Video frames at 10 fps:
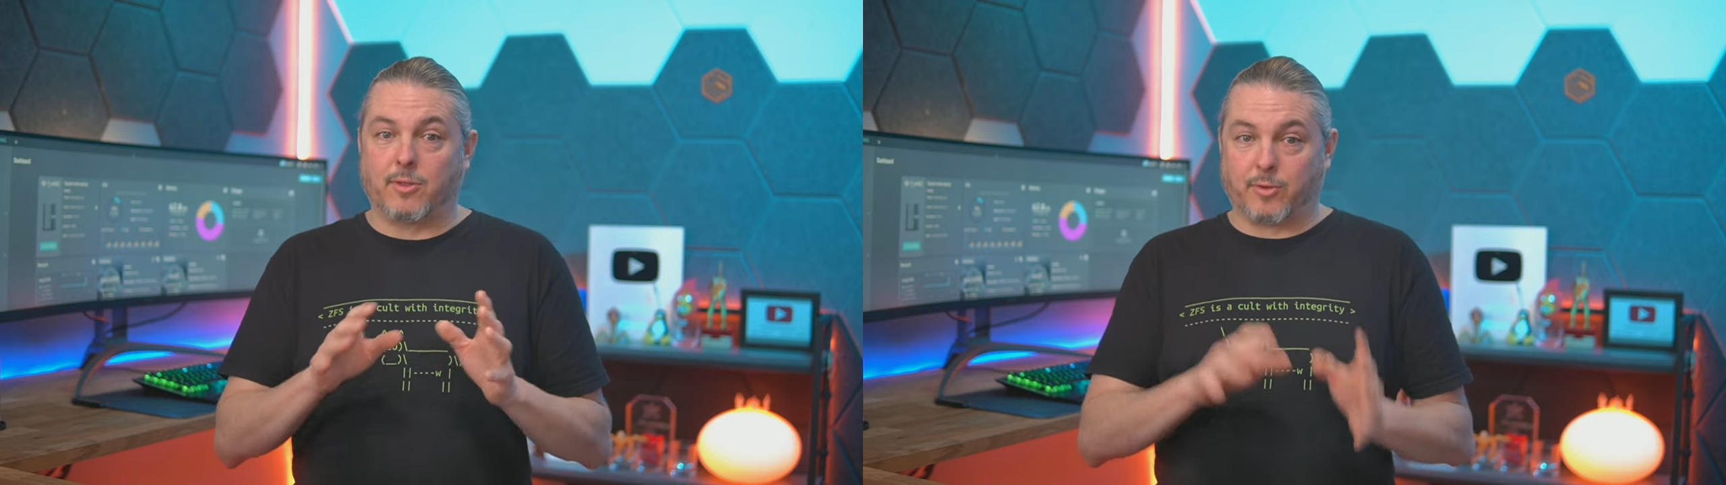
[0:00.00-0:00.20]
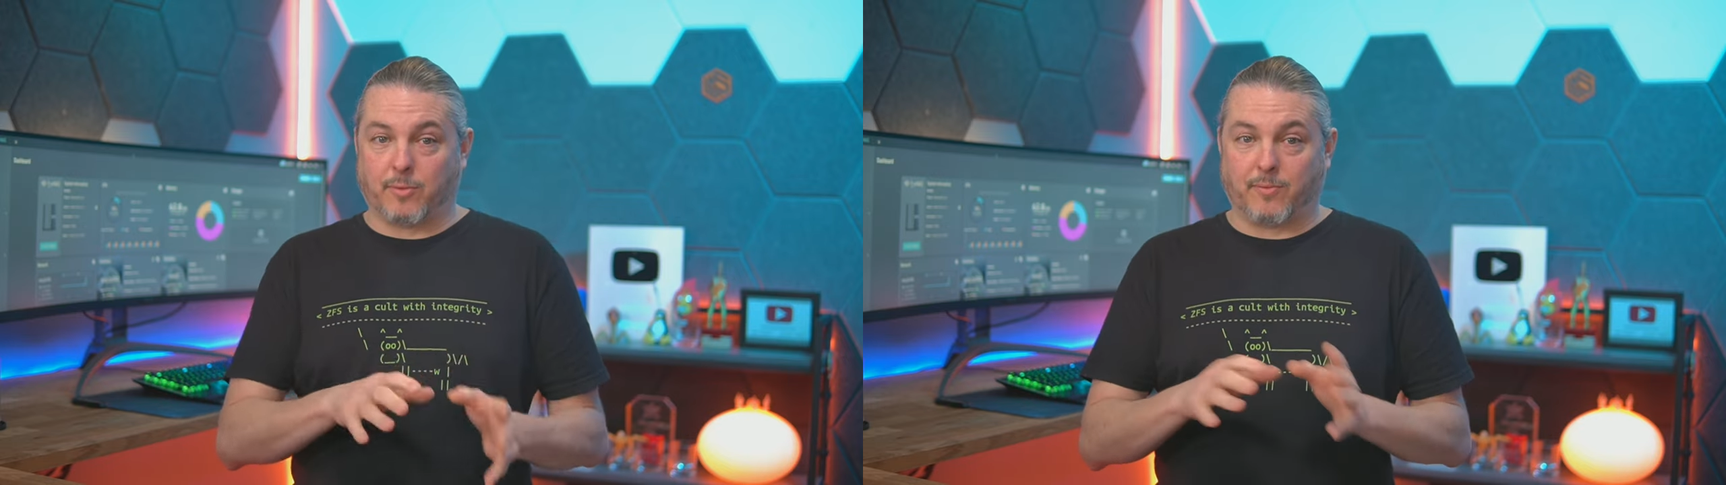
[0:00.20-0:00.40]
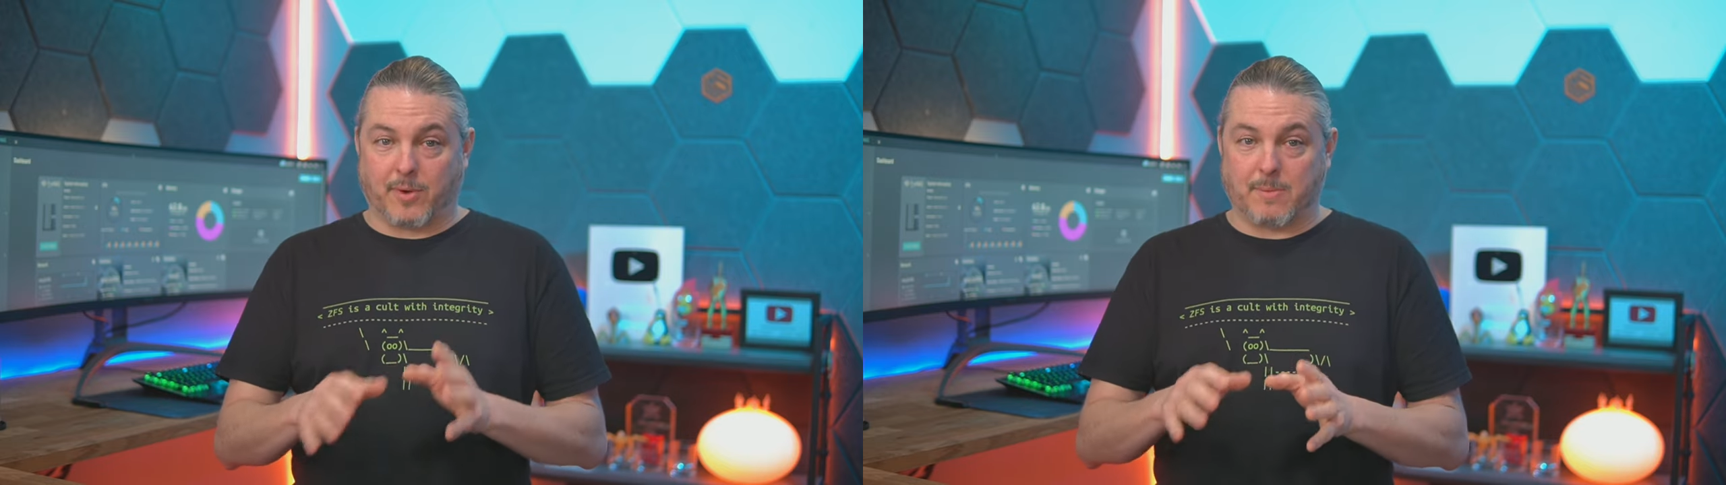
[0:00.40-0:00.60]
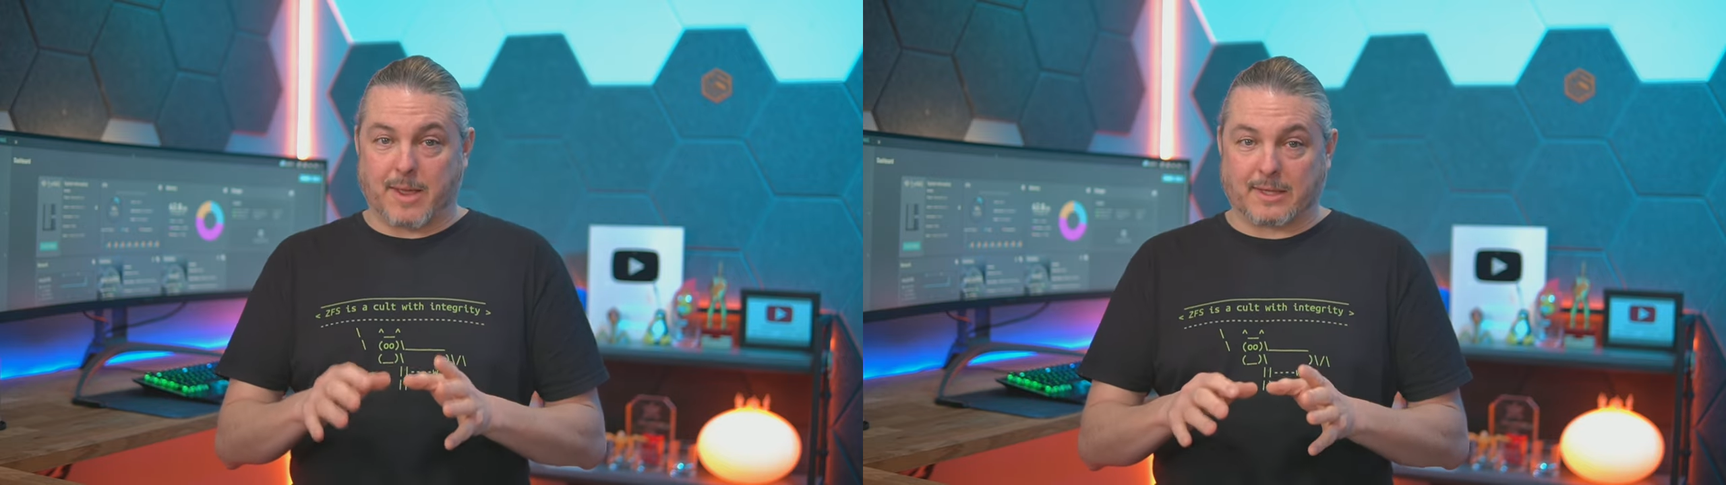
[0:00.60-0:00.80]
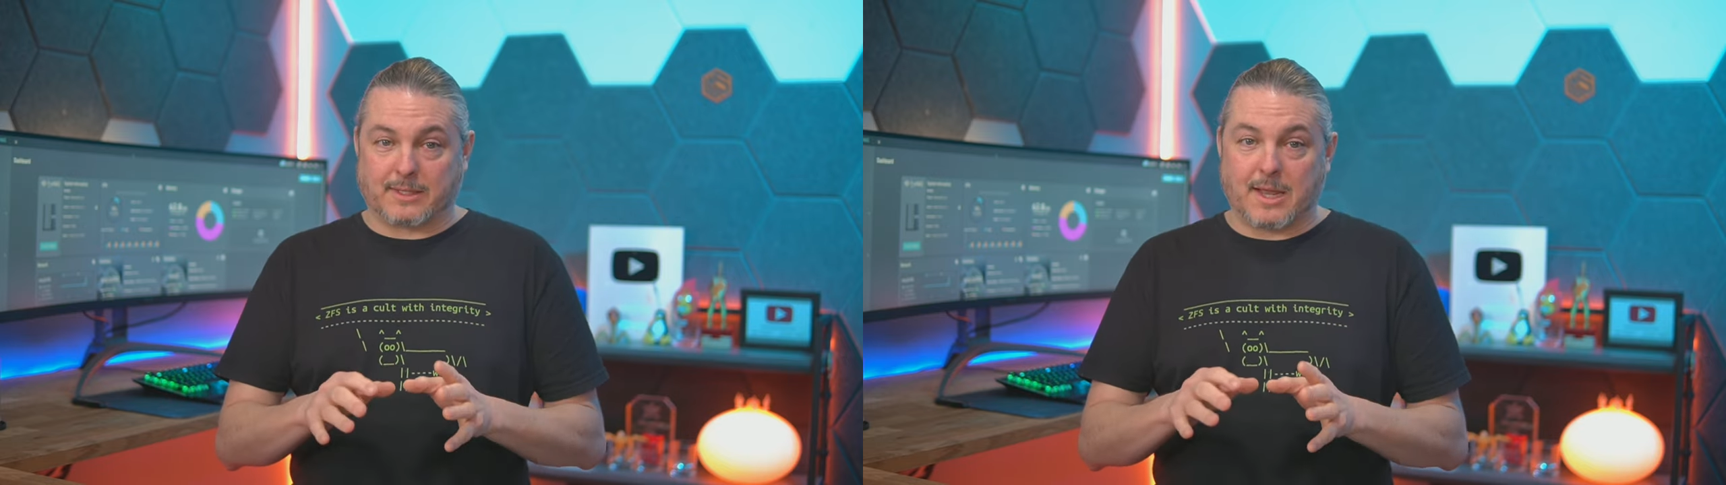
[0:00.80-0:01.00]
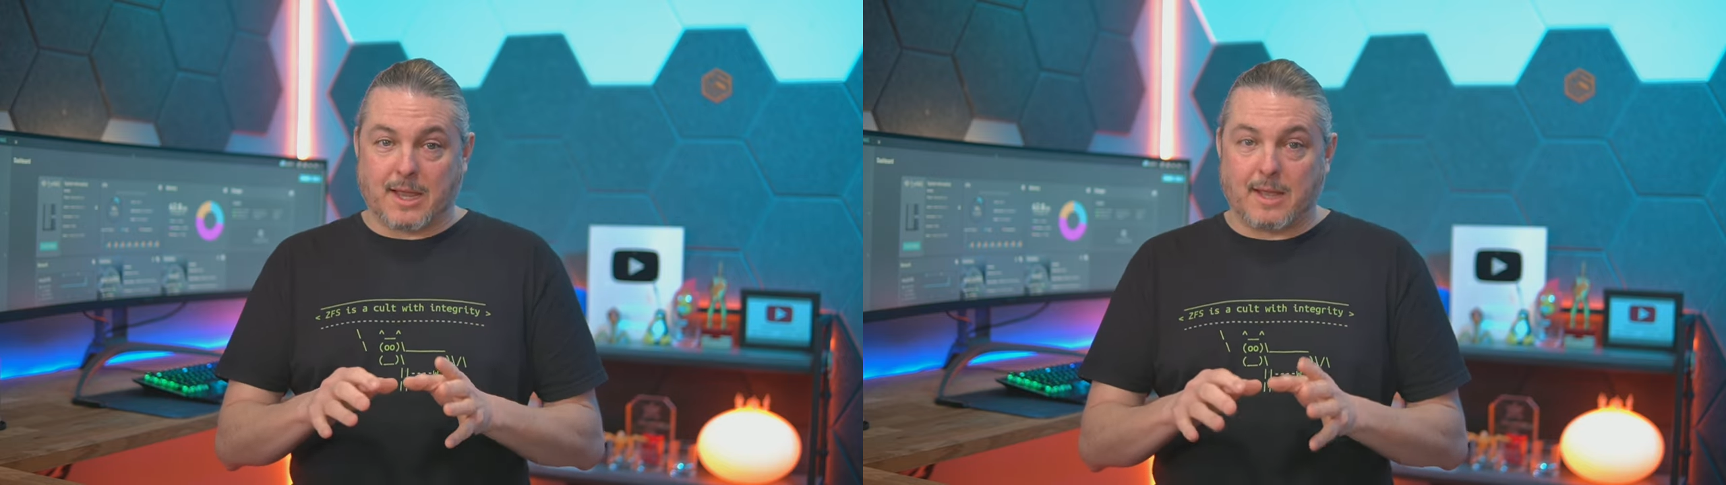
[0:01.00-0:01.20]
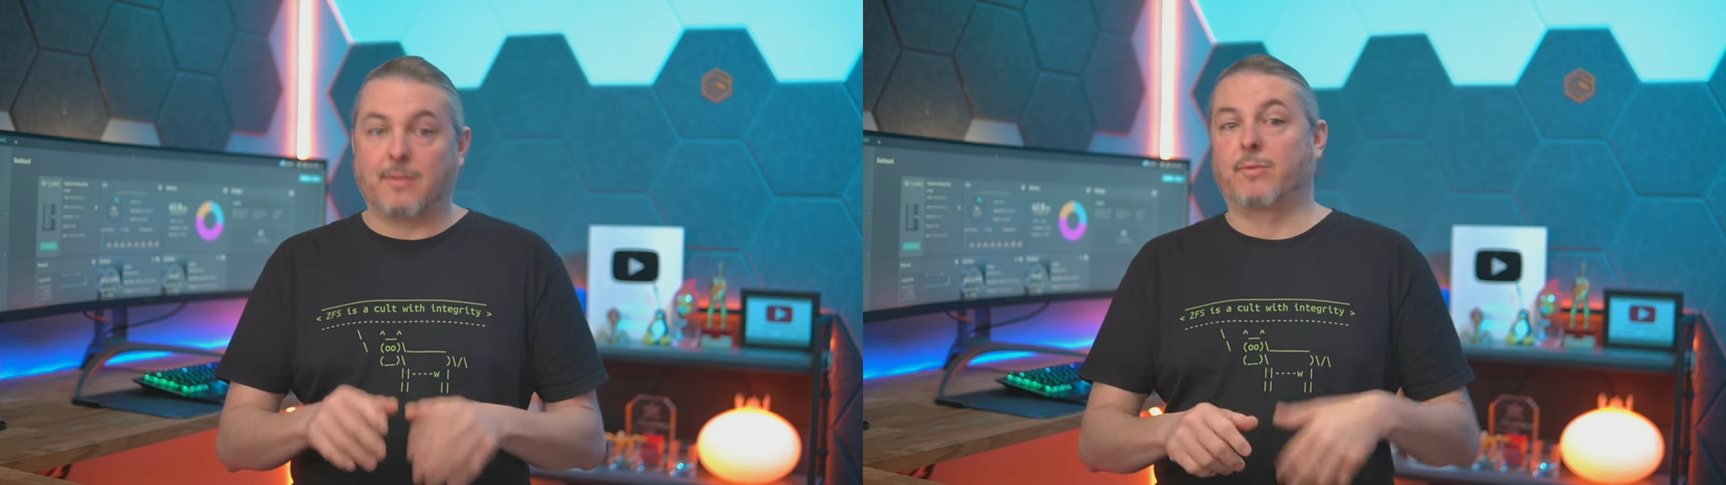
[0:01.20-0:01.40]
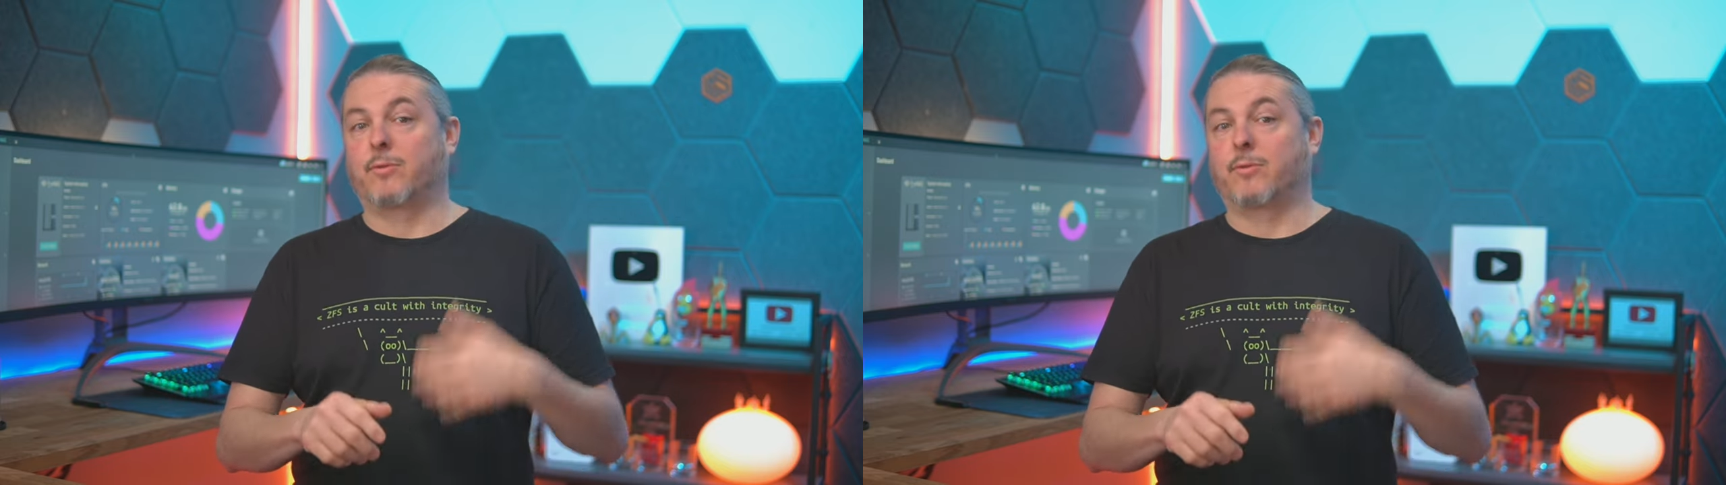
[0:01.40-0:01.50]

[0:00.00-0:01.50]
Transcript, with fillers: through FreeBSD,